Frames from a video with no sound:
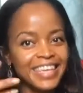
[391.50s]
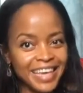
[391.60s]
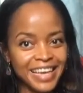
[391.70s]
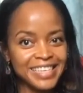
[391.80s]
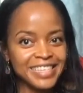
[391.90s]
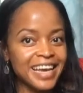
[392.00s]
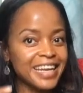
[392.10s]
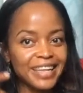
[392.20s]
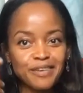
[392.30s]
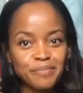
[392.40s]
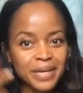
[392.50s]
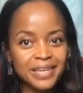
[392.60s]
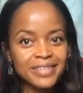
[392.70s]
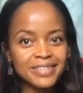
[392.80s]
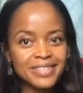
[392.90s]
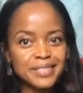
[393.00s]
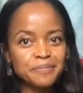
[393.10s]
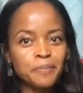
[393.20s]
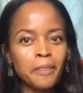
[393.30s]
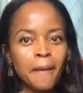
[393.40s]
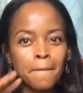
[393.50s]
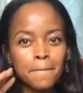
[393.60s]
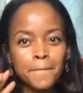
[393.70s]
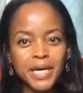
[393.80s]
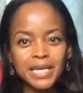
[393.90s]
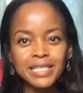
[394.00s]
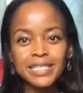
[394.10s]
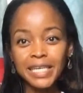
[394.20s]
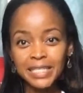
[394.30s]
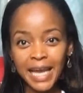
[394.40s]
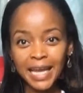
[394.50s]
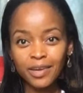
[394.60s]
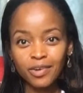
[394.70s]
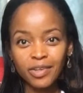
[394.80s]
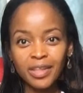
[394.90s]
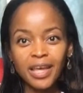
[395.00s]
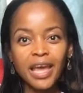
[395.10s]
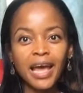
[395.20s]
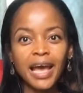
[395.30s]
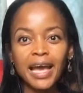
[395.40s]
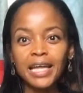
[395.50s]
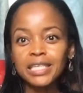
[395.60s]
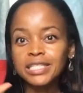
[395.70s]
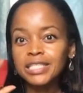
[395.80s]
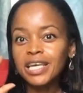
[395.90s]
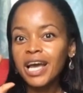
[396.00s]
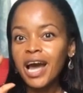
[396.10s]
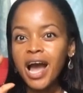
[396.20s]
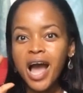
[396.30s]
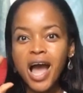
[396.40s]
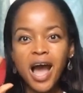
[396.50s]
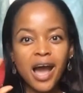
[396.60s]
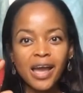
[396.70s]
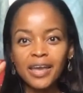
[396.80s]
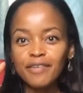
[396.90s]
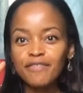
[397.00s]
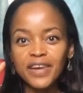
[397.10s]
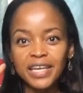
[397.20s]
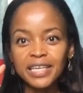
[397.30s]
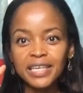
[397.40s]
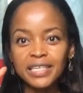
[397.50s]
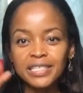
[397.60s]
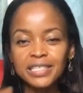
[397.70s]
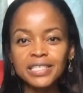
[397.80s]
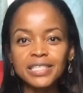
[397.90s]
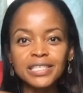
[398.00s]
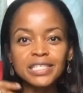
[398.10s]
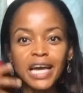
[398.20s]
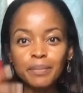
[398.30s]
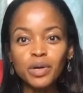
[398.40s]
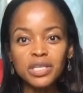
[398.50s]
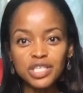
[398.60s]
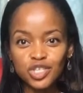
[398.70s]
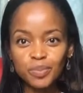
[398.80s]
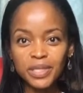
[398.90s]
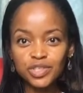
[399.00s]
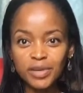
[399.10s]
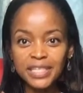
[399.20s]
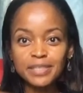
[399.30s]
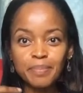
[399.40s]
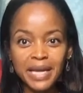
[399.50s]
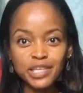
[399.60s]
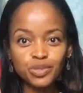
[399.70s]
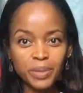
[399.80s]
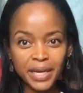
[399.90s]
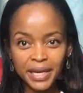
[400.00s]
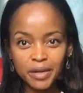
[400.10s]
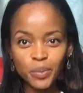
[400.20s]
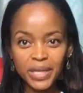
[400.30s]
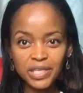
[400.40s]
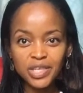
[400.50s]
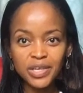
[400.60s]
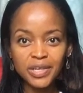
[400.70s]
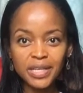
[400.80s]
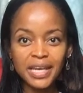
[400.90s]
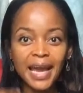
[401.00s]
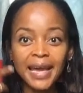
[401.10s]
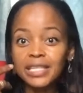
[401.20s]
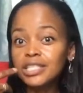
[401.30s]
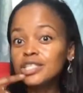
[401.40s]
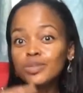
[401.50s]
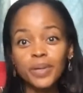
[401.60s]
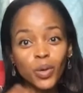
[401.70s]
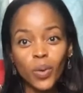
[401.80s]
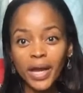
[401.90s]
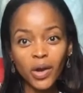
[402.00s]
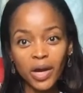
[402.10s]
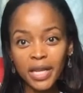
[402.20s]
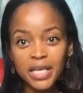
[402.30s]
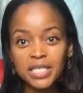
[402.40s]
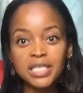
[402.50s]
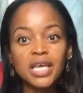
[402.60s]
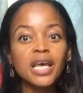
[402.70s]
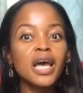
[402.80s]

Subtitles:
Yes, and I love my curls, but they tangle, and I find it time consuming trying to manage my hair when it's curly. And to be quite honest,